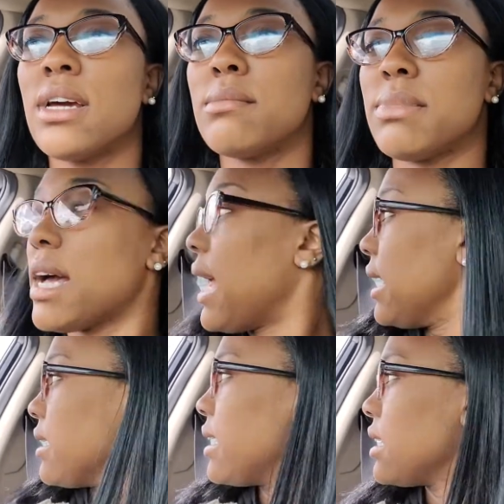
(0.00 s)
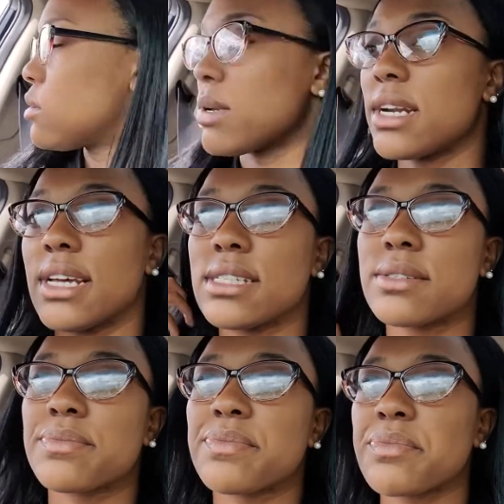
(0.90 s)
But hey, it is what it is.
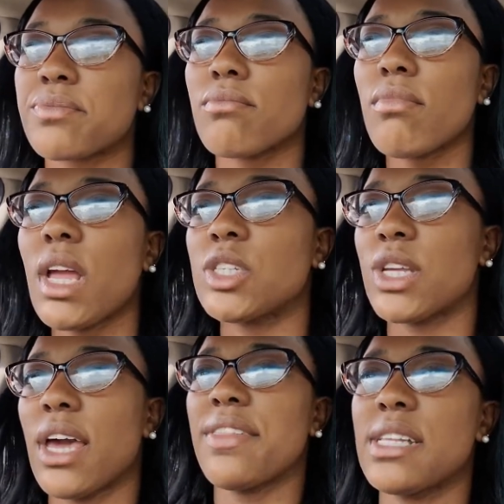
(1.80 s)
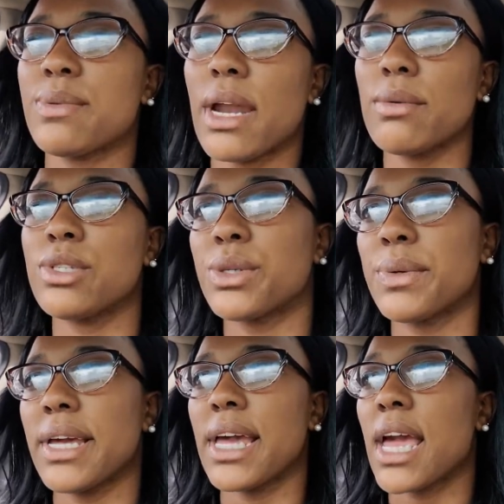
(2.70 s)
So yeah, that's what I was
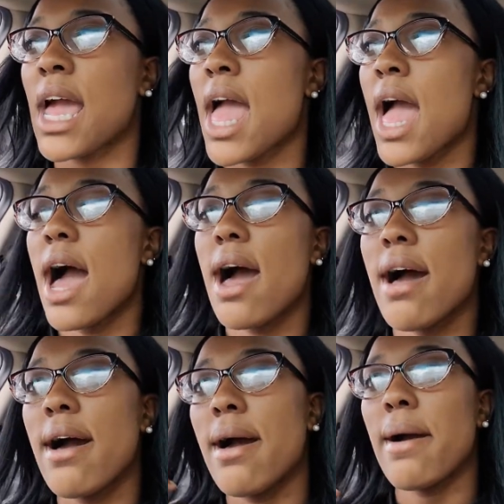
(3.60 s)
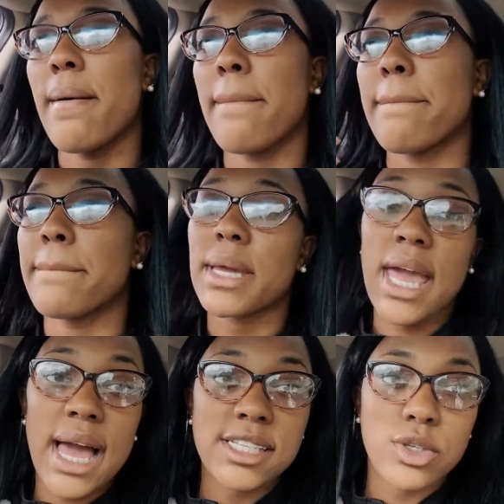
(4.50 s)
doing. But
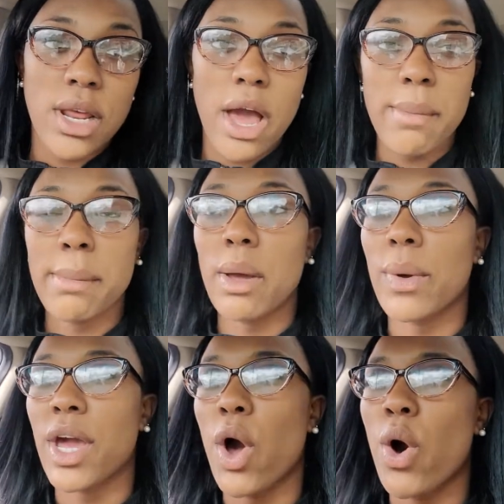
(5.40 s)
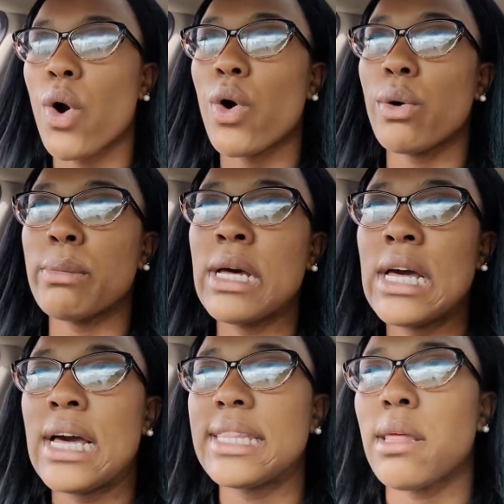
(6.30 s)
yeah, so now I'm on my way home.
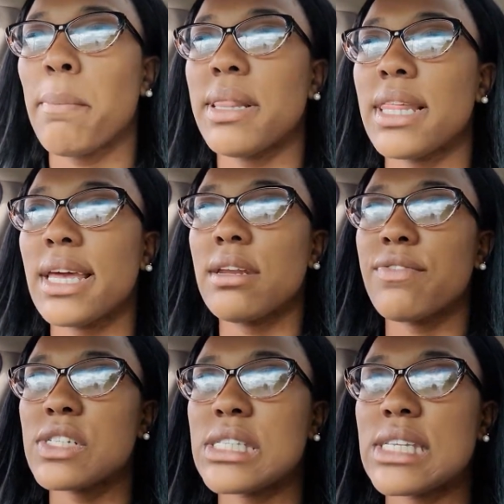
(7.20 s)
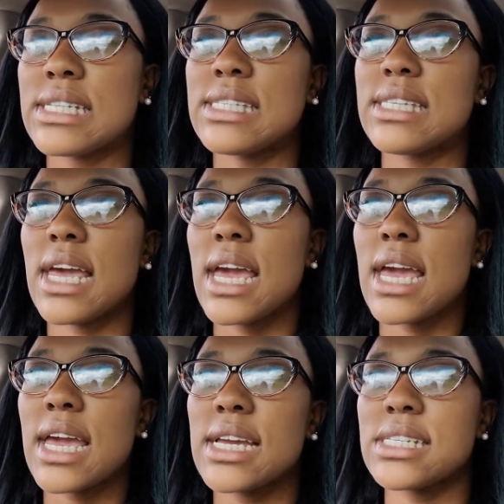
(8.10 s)
The plan for
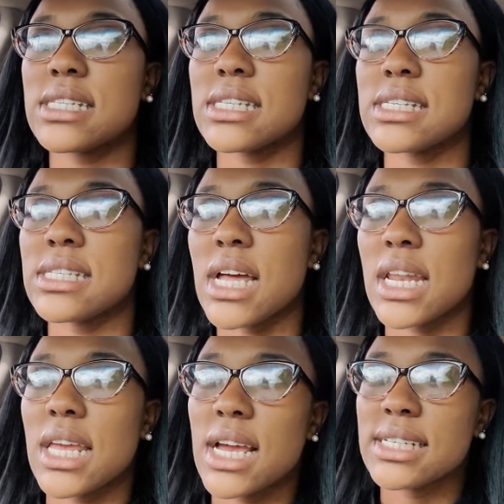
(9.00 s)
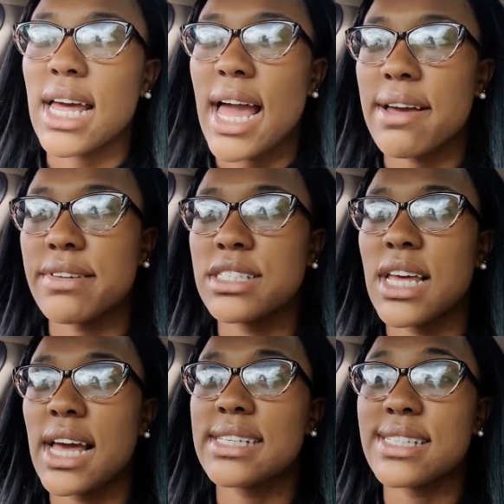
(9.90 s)
today is to study because I have a
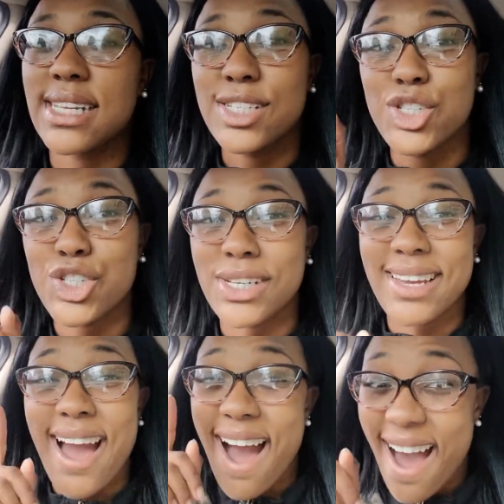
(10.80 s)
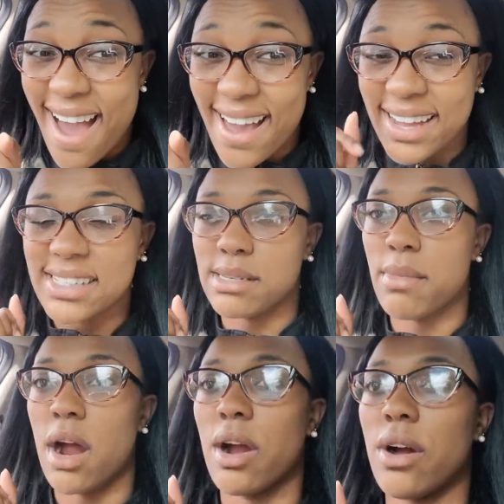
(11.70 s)
test in GI
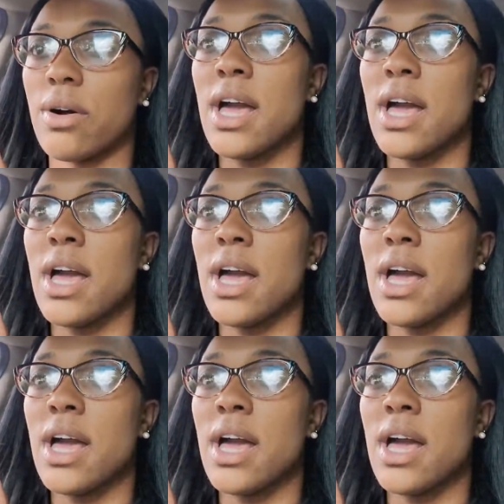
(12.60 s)
tomorrow.